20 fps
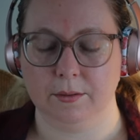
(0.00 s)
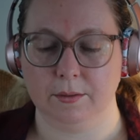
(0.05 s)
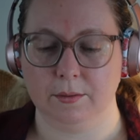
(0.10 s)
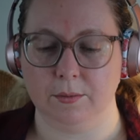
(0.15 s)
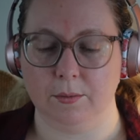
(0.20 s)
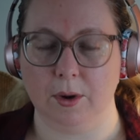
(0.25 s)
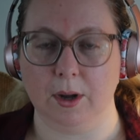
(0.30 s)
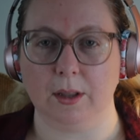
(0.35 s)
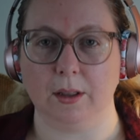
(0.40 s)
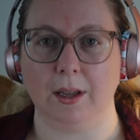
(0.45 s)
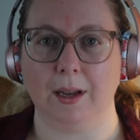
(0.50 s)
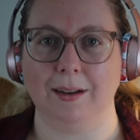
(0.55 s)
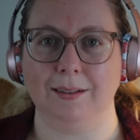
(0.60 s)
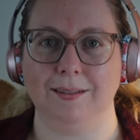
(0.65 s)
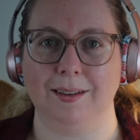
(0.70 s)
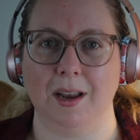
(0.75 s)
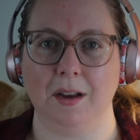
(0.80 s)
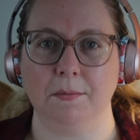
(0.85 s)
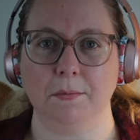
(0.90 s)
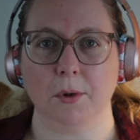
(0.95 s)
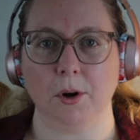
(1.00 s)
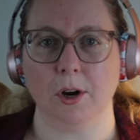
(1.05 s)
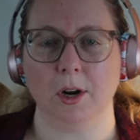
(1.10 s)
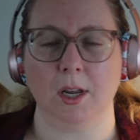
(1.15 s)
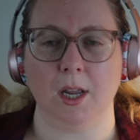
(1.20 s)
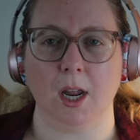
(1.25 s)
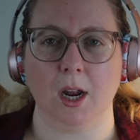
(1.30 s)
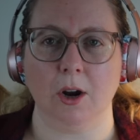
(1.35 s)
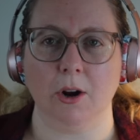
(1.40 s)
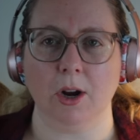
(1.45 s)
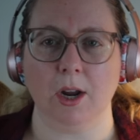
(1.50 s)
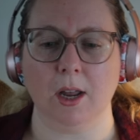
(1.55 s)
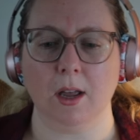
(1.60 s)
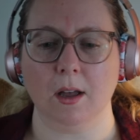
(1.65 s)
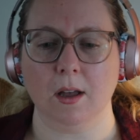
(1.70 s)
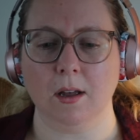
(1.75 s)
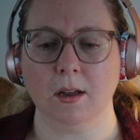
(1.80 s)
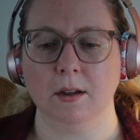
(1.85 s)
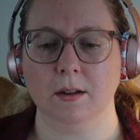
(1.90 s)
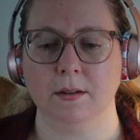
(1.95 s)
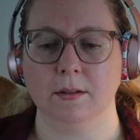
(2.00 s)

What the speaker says: what, like Denmark area?